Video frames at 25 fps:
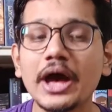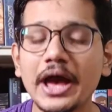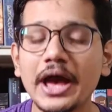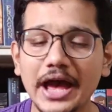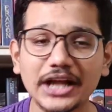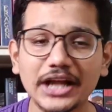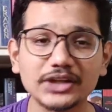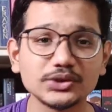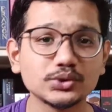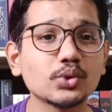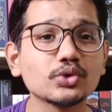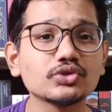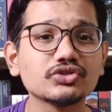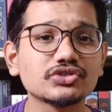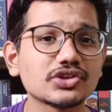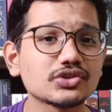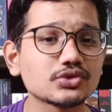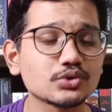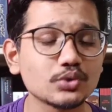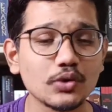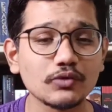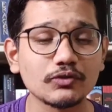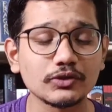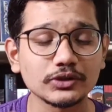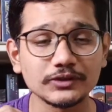and don't just
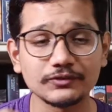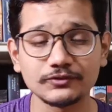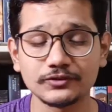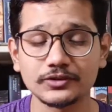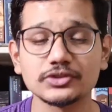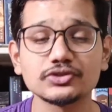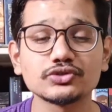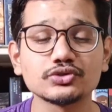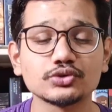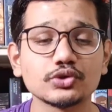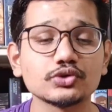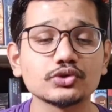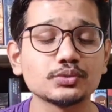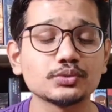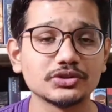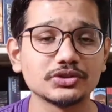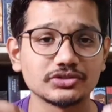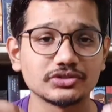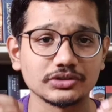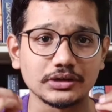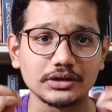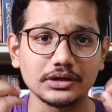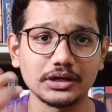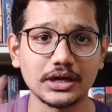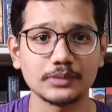go for the first source which
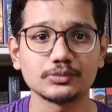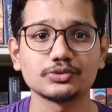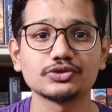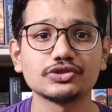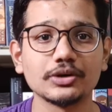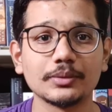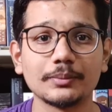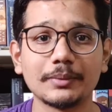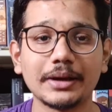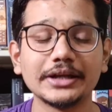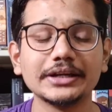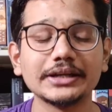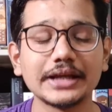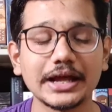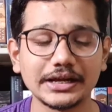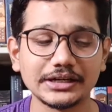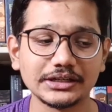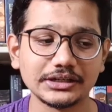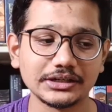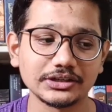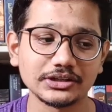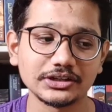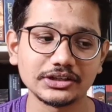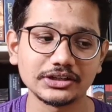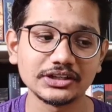comes to your mind and
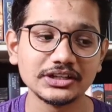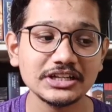uh,